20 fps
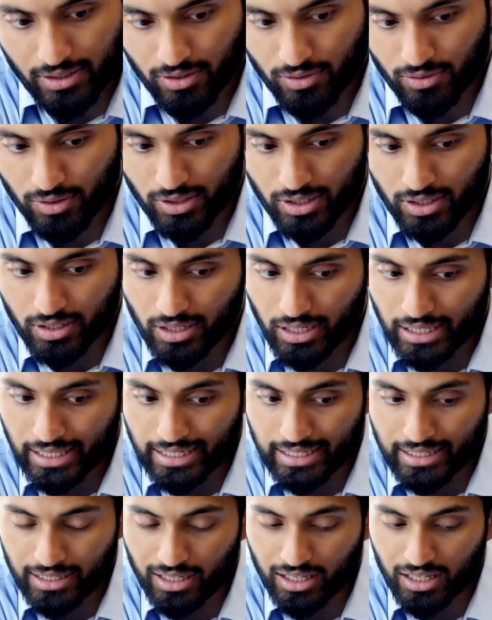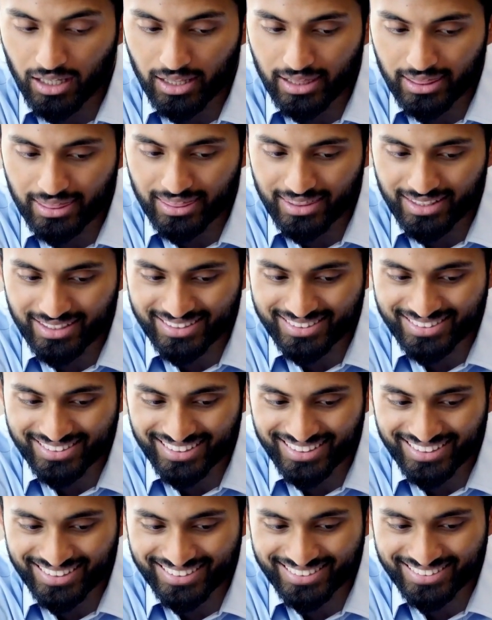the golden ticket for
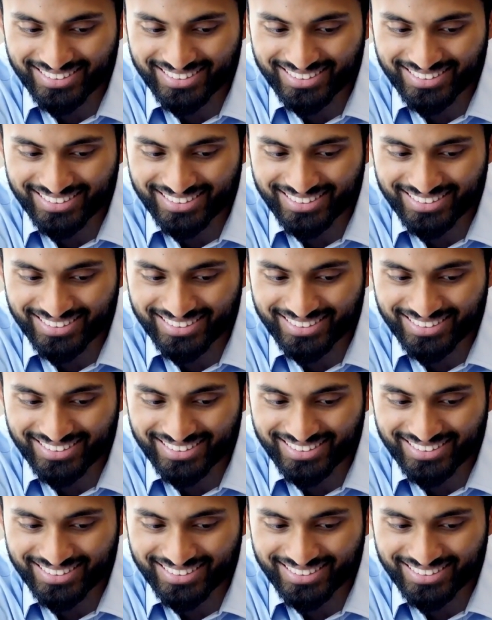businesses.